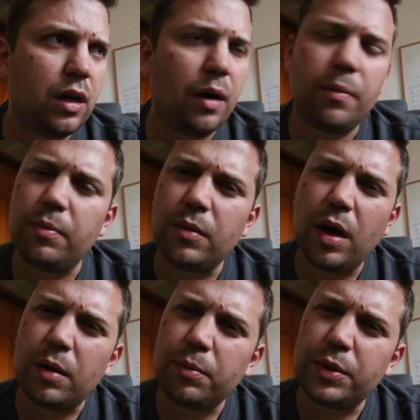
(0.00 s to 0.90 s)
I'm
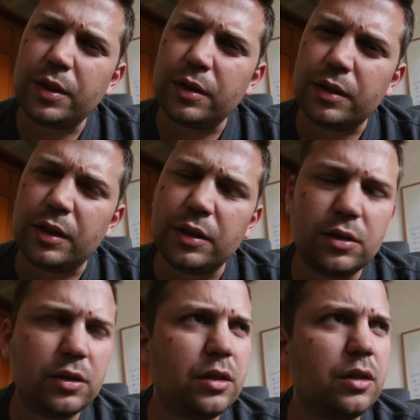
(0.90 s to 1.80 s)
not particularly
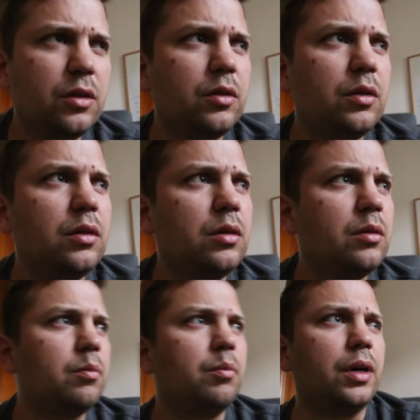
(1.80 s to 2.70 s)
interested in doing,
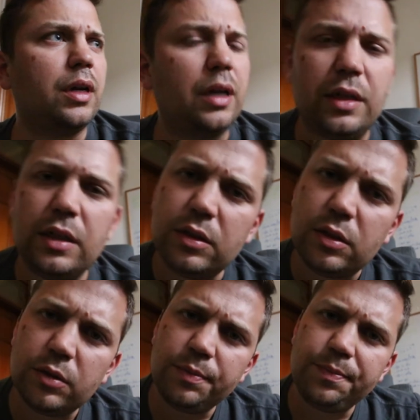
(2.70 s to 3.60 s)
but I need
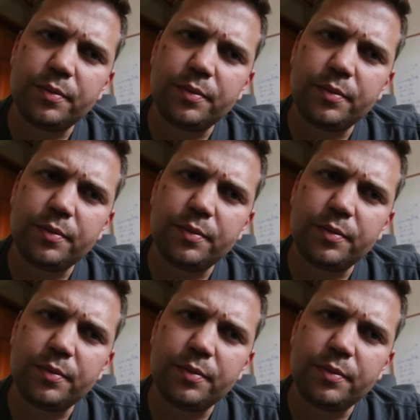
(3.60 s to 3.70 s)
to